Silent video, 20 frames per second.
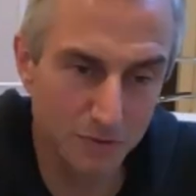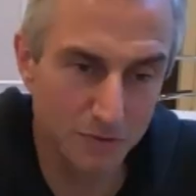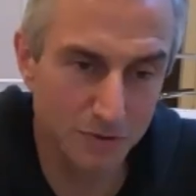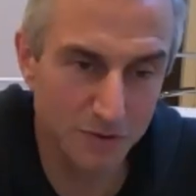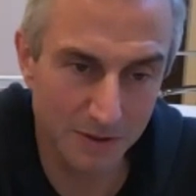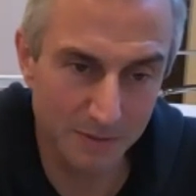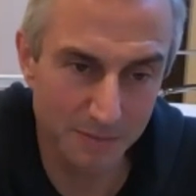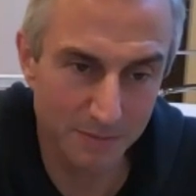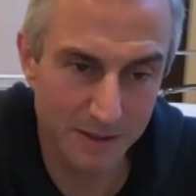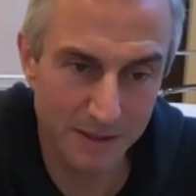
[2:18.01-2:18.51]

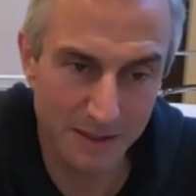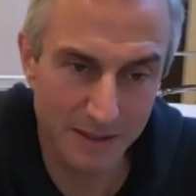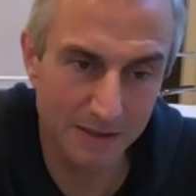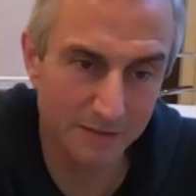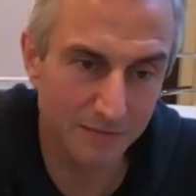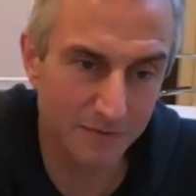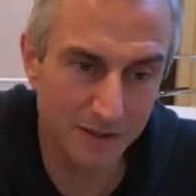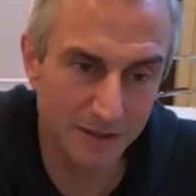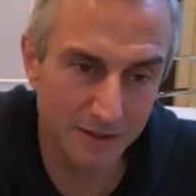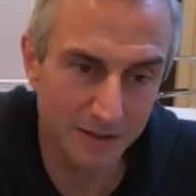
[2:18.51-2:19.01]
something
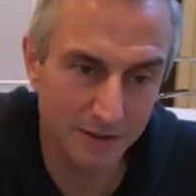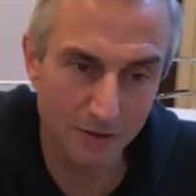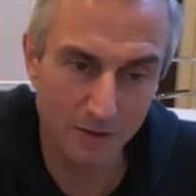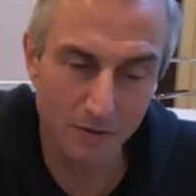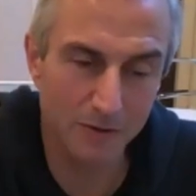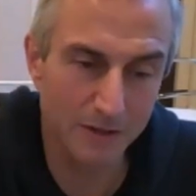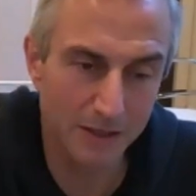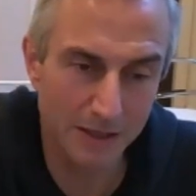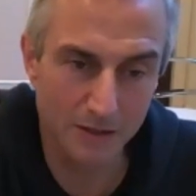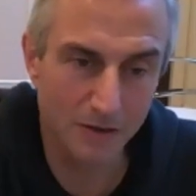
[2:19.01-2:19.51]
even
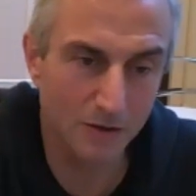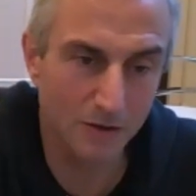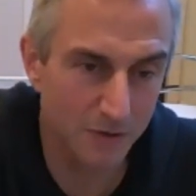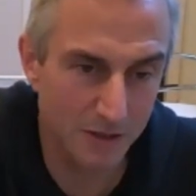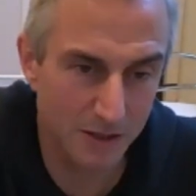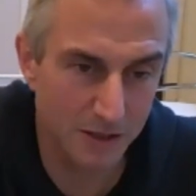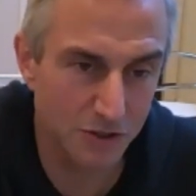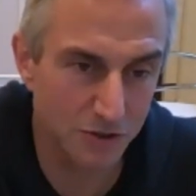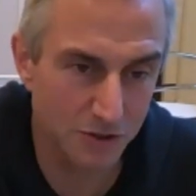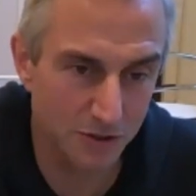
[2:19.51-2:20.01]
though they know
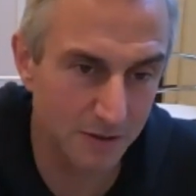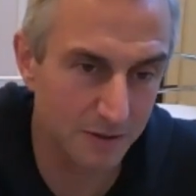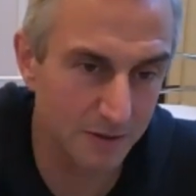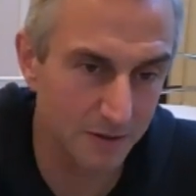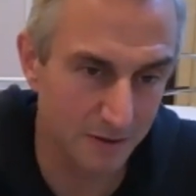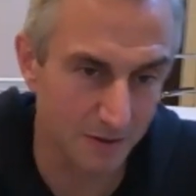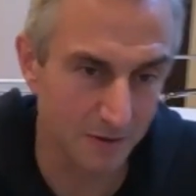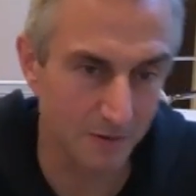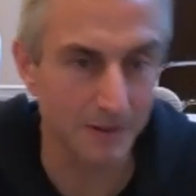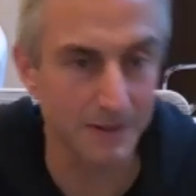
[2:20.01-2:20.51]
they shouldn't
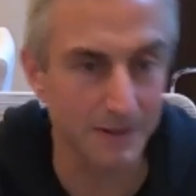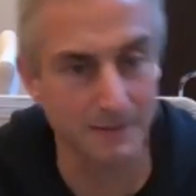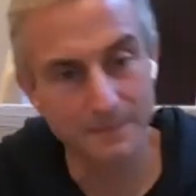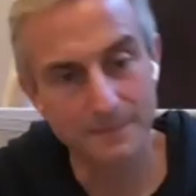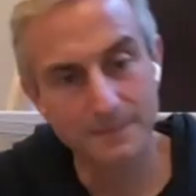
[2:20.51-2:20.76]
do it.